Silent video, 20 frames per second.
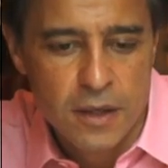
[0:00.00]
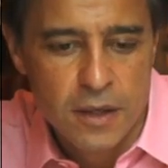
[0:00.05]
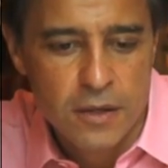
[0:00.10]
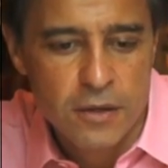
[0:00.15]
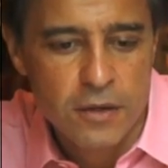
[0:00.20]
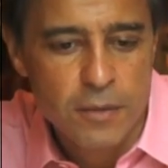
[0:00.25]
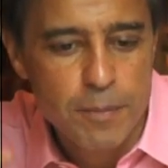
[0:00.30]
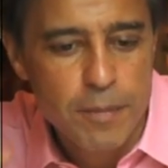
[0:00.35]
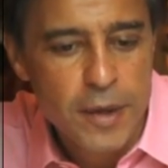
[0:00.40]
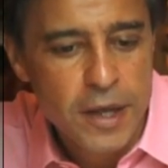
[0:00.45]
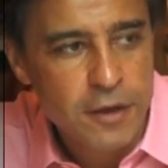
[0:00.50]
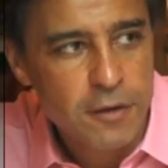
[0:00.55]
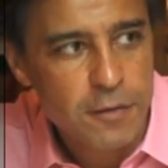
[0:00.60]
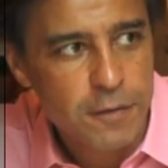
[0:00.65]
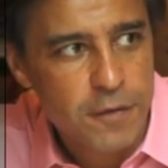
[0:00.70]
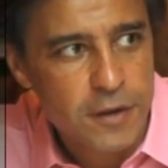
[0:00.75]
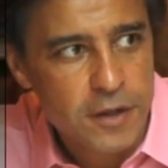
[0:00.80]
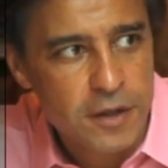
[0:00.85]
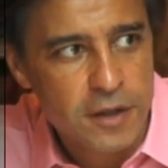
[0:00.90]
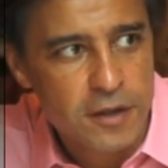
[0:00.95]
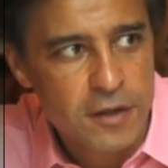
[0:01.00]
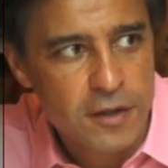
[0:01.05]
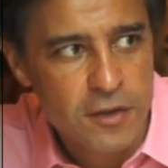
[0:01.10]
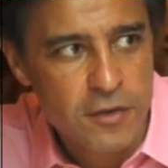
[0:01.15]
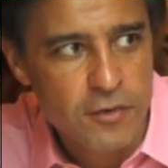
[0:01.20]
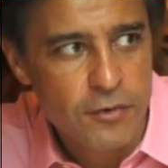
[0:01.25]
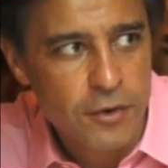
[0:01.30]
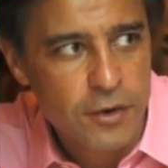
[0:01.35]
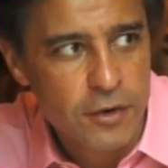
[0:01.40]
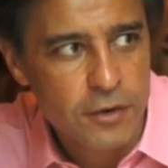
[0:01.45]
the benefit that this
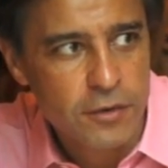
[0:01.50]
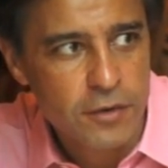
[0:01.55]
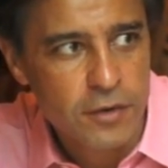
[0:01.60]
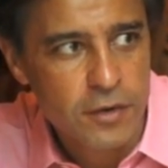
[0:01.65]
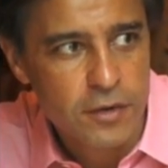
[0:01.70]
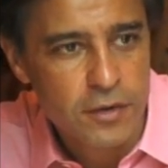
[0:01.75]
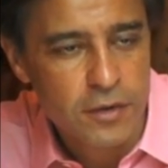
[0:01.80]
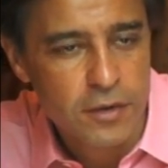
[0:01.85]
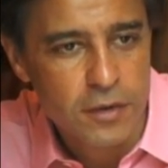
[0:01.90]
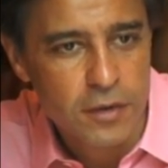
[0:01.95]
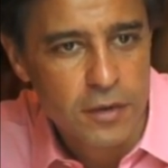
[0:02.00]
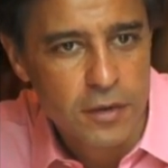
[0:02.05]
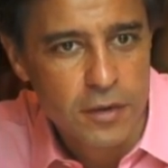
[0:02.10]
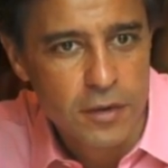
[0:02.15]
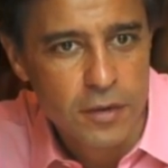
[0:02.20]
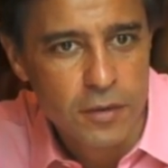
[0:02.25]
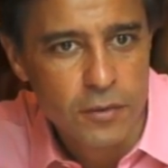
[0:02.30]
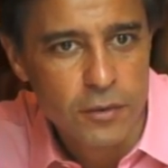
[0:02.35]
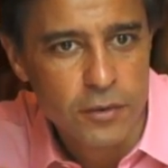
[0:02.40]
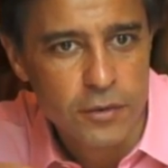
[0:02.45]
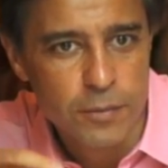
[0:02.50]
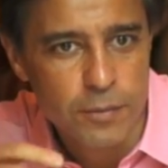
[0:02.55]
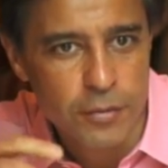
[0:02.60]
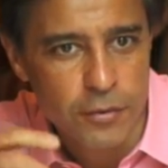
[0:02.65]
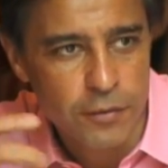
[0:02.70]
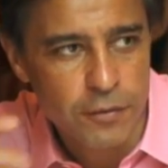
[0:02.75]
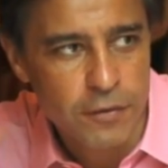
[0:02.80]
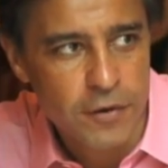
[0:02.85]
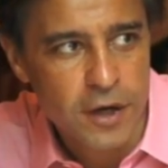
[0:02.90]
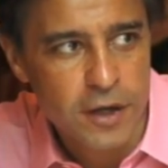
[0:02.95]
drug would
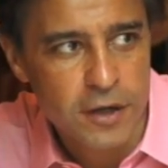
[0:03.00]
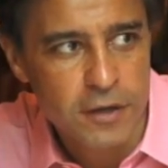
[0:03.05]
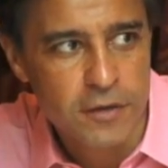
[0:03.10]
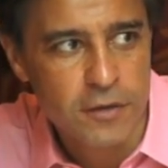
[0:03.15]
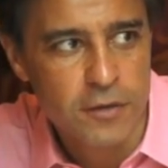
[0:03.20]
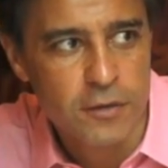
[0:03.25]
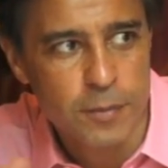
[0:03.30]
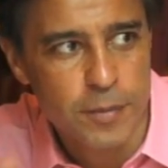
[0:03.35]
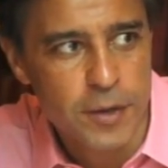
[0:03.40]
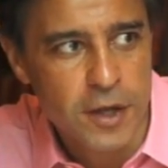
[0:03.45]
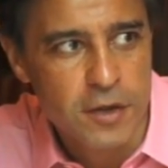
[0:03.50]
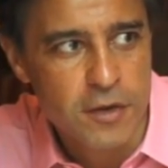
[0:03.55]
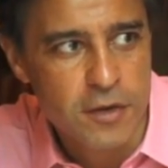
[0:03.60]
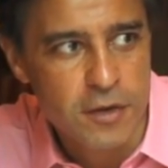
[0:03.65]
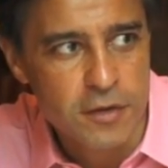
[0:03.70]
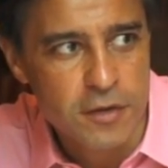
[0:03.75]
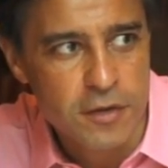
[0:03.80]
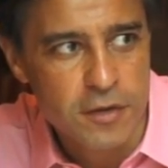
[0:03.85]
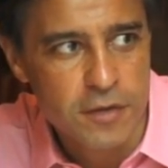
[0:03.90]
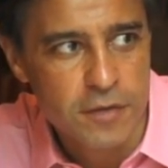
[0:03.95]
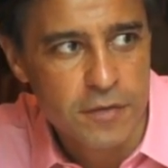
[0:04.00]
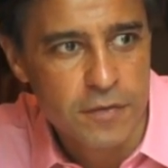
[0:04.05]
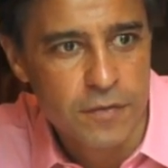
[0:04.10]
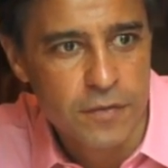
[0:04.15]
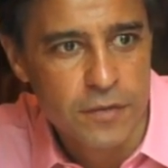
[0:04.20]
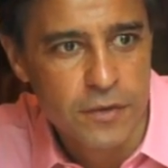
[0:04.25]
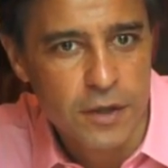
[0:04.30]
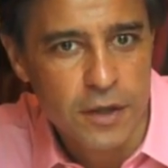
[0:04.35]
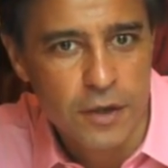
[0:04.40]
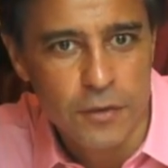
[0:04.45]
provide to patients,
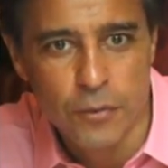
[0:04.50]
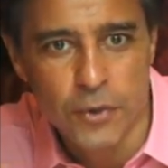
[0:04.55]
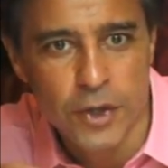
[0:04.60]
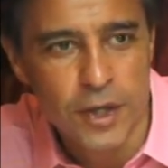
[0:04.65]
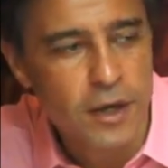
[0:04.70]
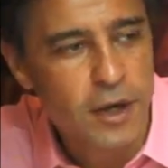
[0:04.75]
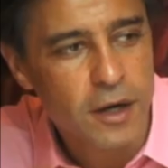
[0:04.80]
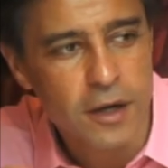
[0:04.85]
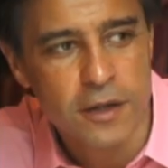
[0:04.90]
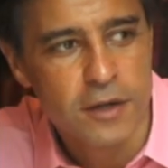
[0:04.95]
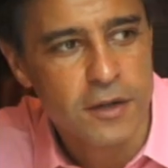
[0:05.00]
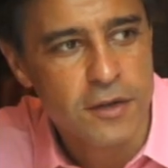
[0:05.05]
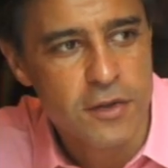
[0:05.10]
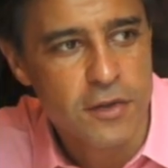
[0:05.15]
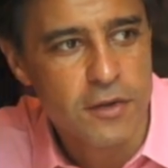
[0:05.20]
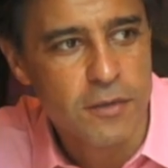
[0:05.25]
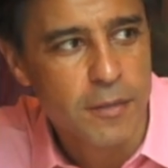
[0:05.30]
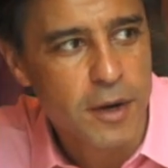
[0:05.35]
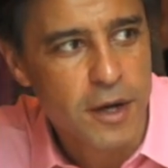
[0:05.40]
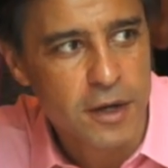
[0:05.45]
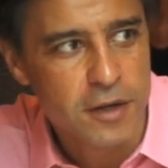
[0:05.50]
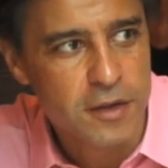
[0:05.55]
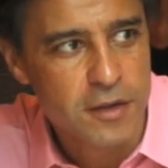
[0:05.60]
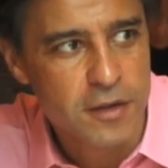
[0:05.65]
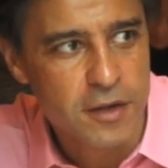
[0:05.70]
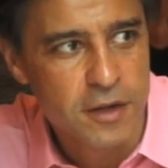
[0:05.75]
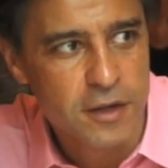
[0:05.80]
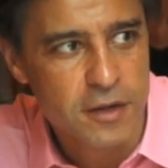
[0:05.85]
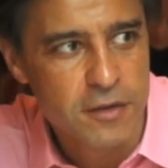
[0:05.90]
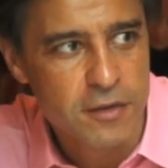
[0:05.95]
regardless the market
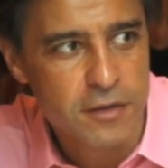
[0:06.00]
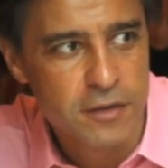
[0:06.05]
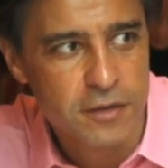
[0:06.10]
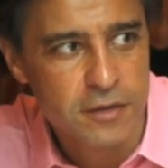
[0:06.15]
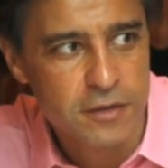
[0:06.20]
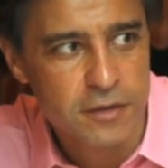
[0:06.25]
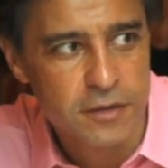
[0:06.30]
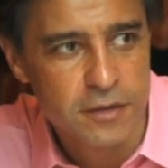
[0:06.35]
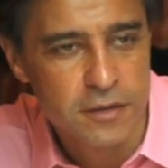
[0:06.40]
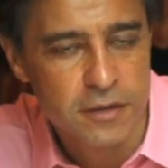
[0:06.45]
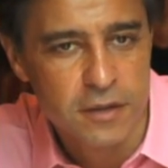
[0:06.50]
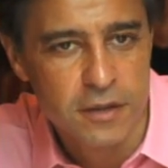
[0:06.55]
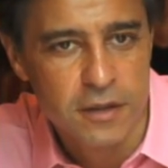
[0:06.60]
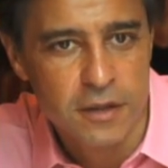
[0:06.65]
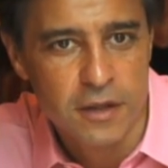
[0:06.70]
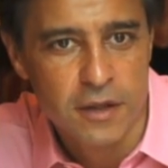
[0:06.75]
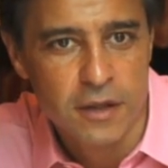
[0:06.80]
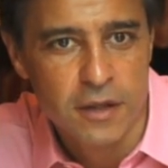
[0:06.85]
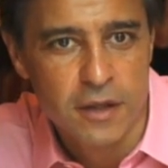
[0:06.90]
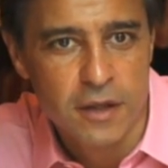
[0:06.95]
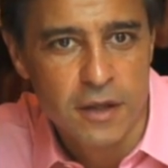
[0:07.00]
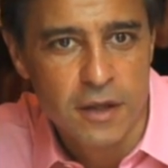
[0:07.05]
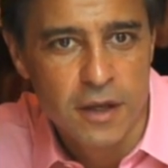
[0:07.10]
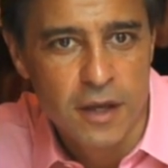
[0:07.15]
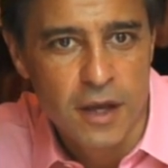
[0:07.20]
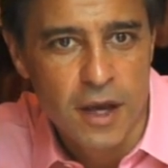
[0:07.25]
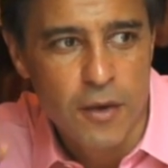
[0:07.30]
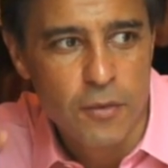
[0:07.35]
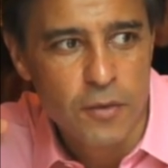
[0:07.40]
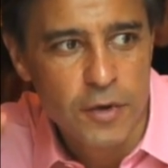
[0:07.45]
size.
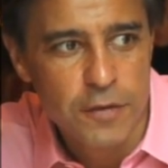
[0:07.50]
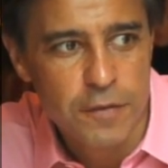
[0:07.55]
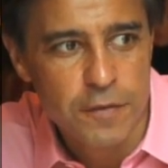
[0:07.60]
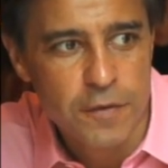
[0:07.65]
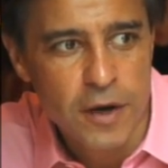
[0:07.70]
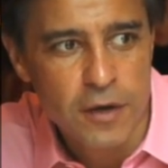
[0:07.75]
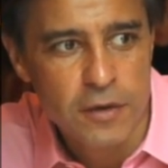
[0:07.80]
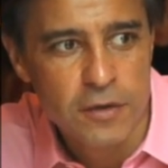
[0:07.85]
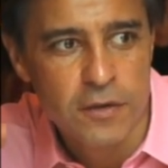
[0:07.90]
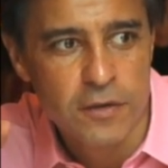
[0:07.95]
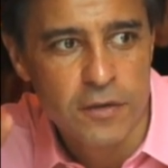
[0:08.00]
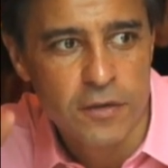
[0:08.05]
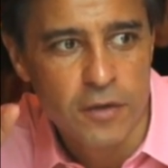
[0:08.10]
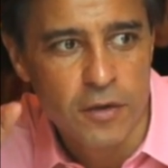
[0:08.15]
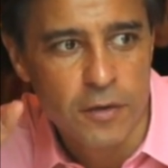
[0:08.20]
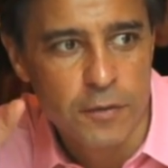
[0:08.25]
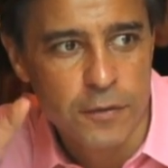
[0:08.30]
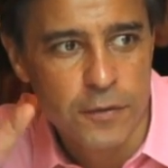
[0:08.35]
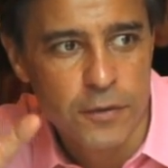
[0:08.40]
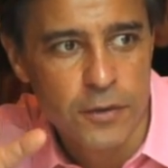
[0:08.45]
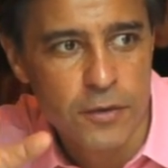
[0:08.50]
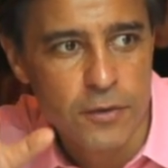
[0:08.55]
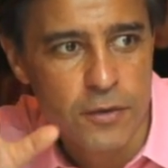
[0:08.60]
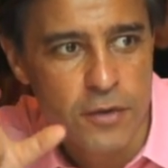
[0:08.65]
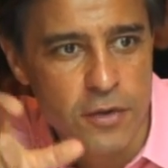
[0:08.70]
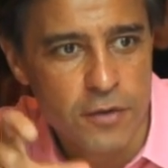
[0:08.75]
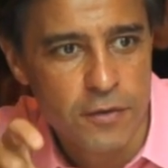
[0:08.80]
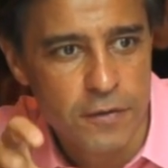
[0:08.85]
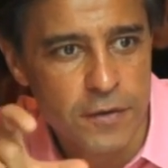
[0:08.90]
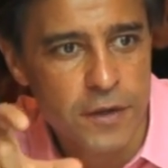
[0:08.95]
And we found a few
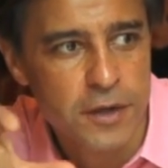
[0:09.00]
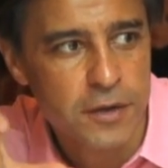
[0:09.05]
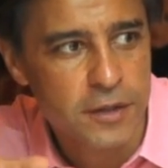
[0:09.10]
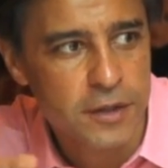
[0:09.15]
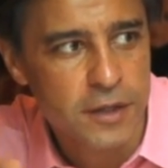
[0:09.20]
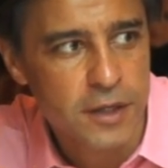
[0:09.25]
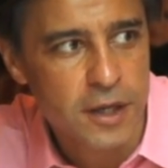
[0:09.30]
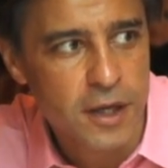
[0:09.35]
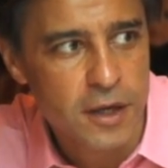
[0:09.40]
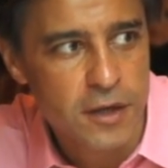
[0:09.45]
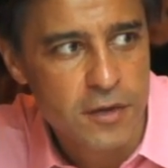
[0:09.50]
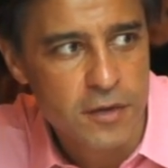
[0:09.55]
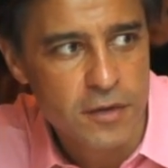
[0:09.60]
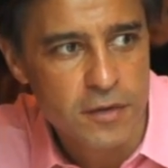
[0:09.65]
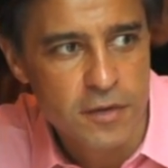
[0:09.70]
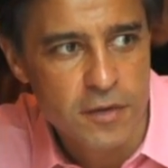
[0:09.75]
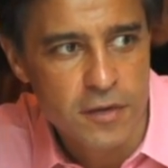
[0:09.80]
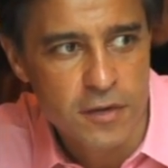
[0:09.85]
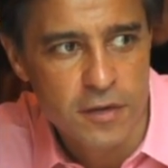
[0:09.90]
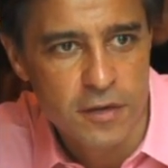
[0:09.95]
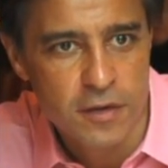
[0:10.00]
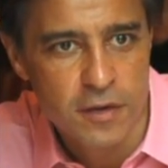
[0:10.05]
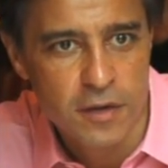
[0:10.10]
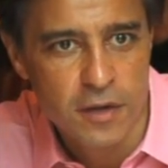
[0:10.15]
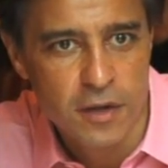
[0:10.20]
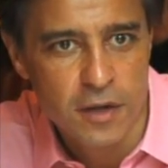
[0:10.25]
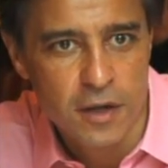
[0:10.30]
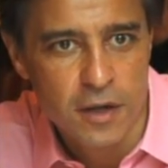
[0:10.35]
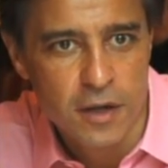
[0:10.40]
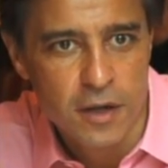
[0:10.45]
severe indications
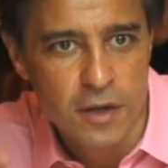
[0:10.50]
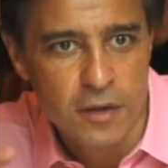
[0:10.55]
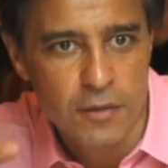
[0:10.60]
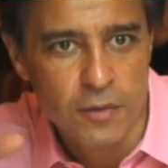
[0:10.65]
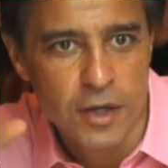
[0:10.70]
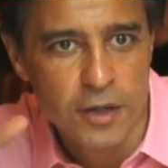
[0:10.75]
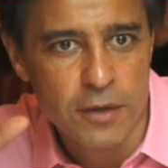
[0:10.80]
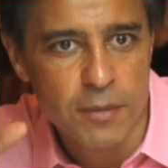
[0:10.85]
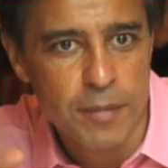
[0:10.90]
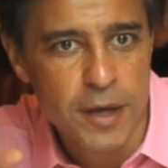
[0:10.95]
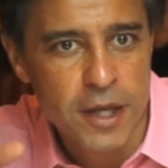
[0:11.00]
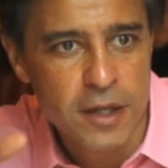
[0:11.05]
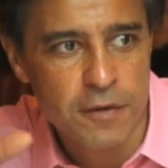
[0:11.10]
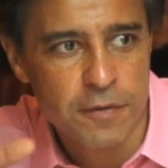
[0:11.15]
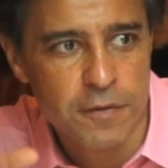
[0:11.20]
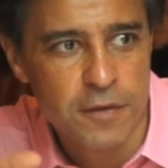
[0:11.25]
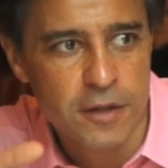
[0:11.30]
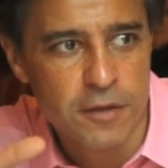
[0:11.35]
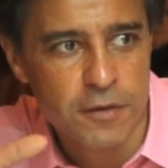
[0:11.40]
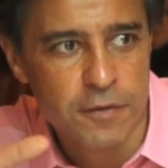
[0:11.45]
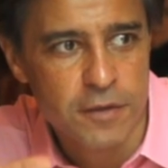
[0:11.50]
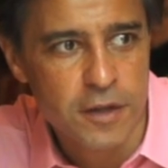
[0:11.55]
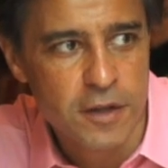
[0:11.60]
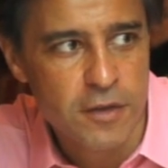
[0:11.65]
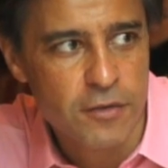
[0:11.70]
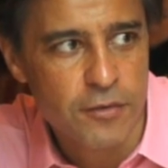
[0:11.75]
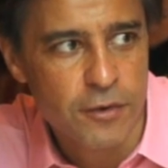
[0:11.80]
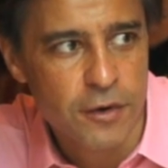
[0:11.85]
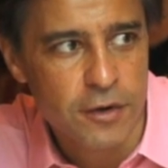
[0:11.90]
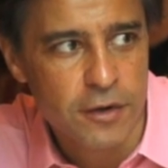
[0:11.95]
where the benefit of
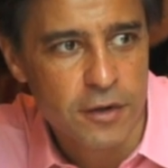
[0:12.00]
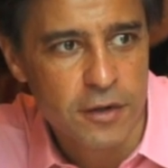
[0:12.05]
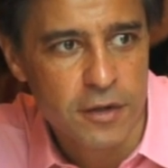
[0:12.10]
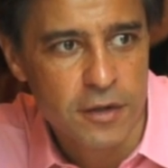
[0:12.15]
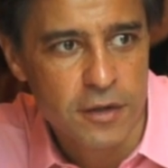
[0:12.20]
this drug